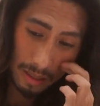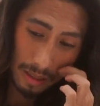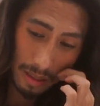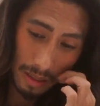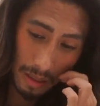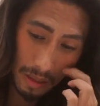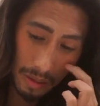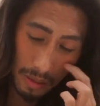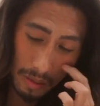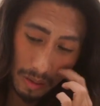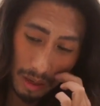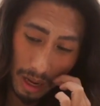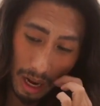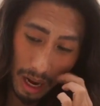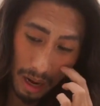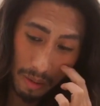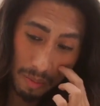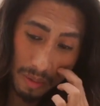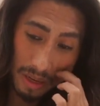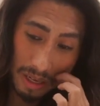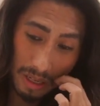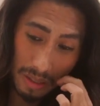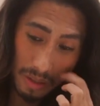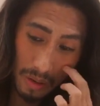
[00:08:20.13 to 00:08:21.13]
You know, the
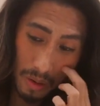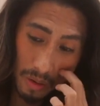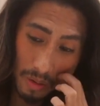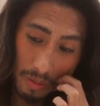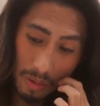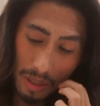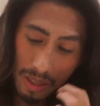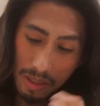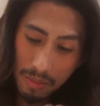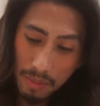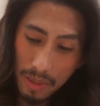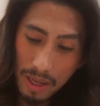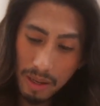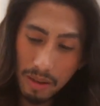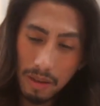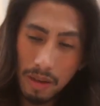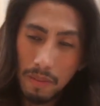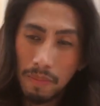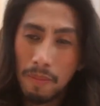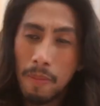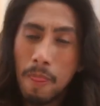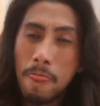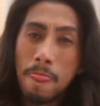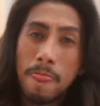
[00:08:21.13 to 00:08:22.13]
hangman is always about
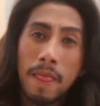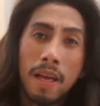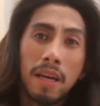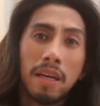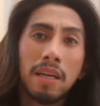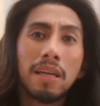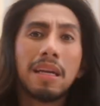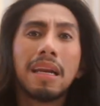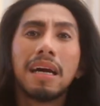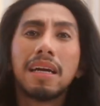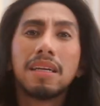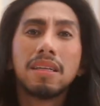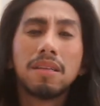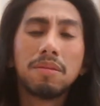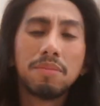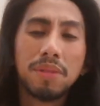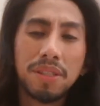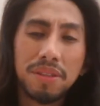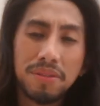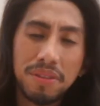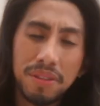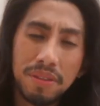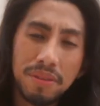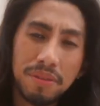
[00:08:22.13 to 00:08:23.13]

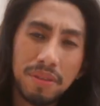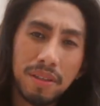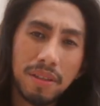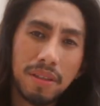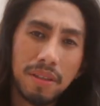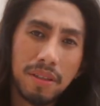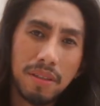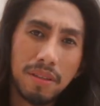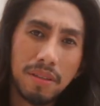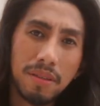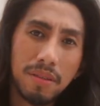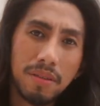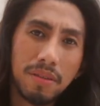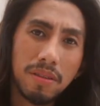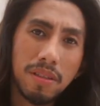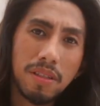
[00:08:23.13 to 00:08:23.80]
enlightenment and uh,